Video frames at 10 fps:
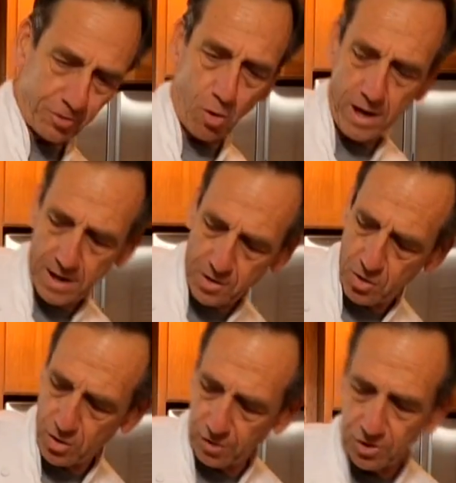go ahead and
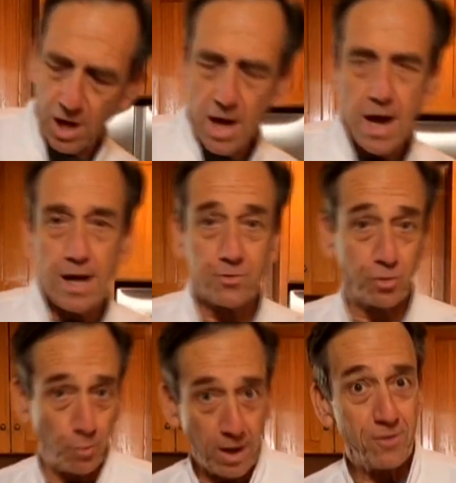do this. And
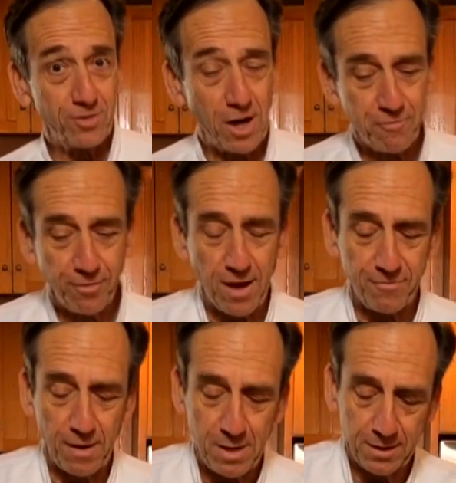so when I say fluff,
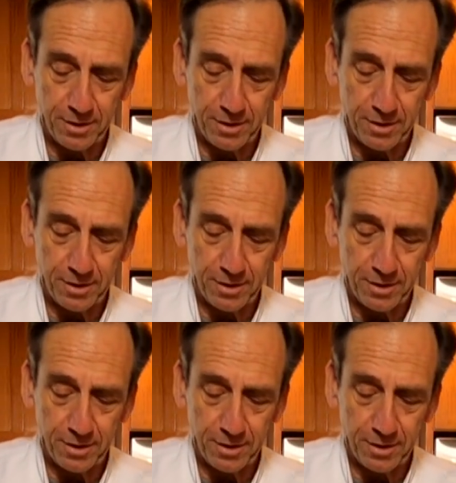I mean